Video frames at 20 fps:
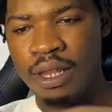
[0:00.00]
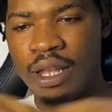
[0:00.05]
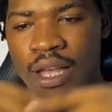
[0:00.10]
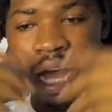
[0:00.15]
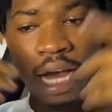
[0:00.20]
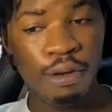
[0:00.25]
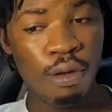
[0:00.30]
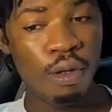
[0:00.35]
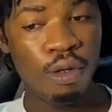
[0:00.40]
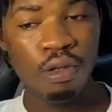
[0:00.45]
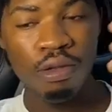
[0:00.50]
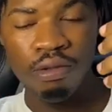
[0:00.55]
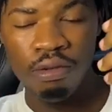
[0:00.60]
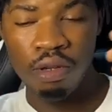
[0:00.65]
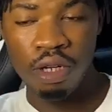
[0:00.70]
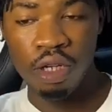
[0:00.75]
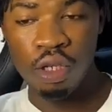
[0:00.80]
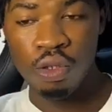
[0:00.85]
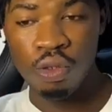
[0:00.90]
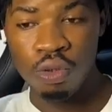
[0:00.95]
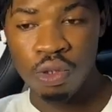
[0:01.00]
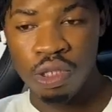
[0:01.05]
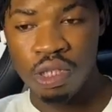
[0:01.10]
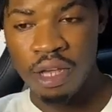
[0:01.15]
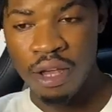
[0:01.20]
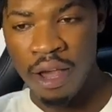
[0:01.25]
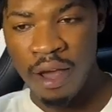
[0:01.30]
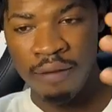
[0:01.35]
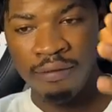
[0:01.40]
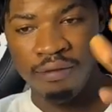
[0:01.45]
I don't really use
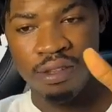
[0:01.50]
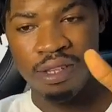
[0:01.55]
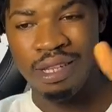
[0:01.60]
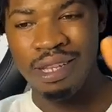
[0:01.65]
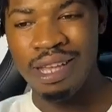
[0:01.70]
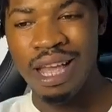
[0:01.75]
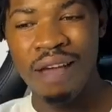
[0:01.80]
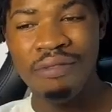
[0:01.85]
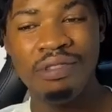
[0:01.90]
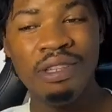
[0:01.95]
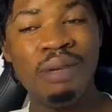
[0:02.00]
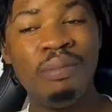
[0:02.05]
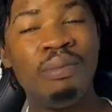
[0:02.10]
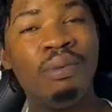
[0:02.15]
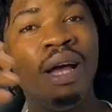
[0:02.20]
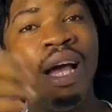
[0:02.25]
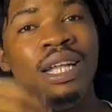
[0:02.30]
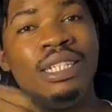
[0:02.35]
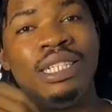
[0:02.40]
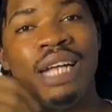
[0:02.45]
FT. FT